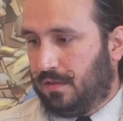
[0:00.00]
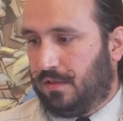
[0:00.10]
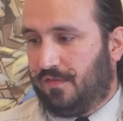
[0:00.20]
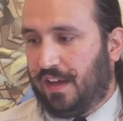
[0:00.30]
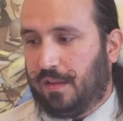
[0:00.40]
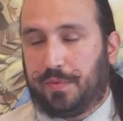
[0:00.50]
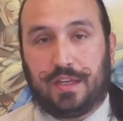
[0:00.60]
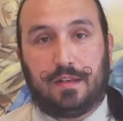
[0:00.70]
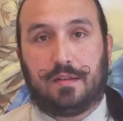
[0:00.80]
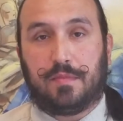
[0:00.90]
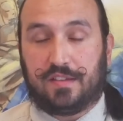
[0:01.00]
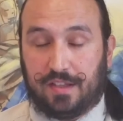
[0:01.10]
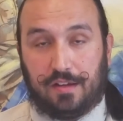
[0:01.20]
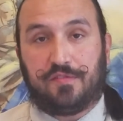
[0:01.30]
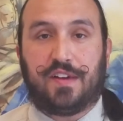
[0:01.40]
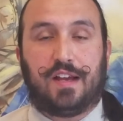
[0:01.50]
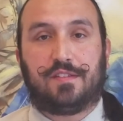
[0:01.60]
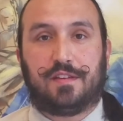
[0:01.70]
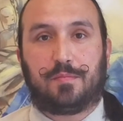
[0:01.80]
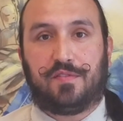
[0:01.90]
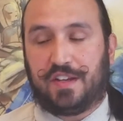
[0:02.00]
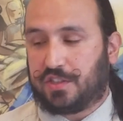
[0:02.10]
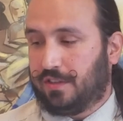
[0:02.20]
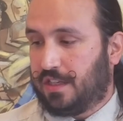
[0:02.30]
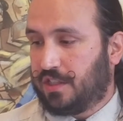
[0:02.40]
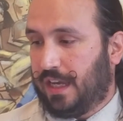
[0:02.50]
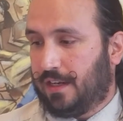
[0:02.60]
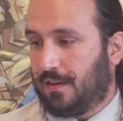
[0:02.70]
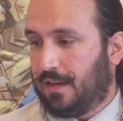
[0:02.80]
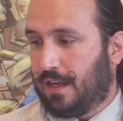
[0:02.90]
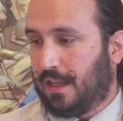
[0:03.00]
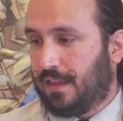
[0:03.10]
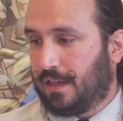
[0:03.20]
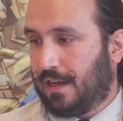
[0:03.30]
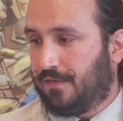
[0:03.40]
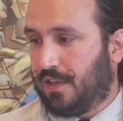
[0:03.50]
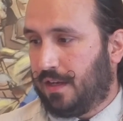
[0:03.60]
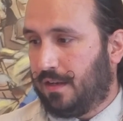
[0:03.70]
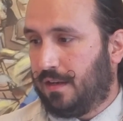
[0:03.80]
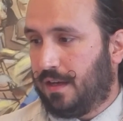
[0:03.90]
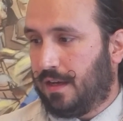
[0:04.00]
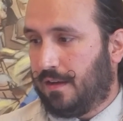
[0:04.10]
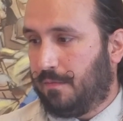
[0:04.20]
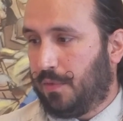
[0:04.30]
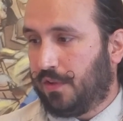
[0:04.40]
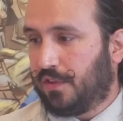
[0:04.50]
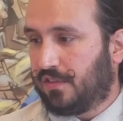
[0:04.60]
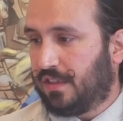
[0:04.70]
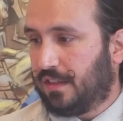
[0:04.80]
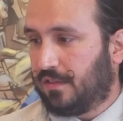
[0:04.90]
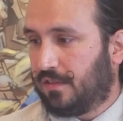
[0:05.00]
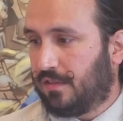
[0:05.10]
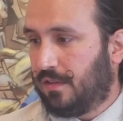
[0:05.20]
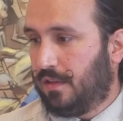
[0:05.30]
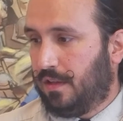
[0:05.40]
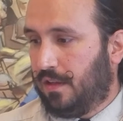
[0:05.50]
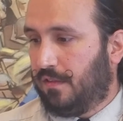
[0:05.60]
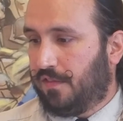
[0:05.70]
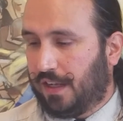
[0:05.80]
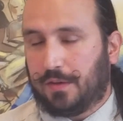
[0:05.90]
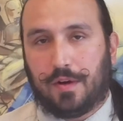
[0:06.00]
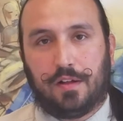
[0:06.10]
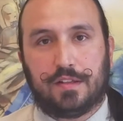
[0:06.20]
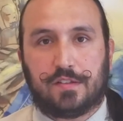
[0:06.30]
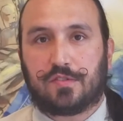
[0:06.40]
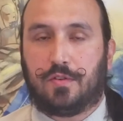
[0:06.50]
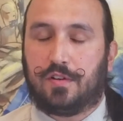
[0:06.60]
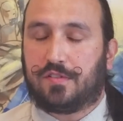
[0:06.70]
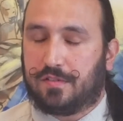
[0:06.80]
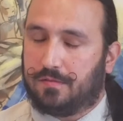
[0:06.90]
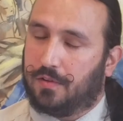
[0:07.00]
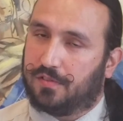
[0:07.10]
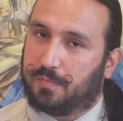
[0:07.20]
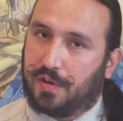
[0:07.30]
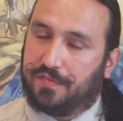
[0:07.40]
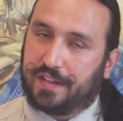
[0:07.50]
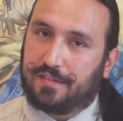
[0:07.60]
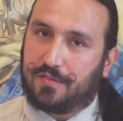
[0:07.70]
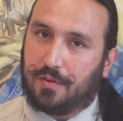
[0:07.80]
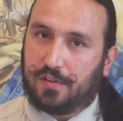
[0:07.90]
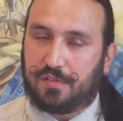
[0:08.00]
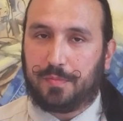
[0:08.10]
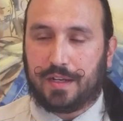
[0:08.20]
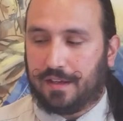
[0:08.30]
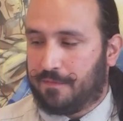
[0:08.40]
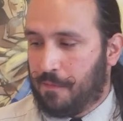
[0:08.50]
developing myself as a professional educator. And I think I've done both those things fairly well in this course. No one's perfect, of course, but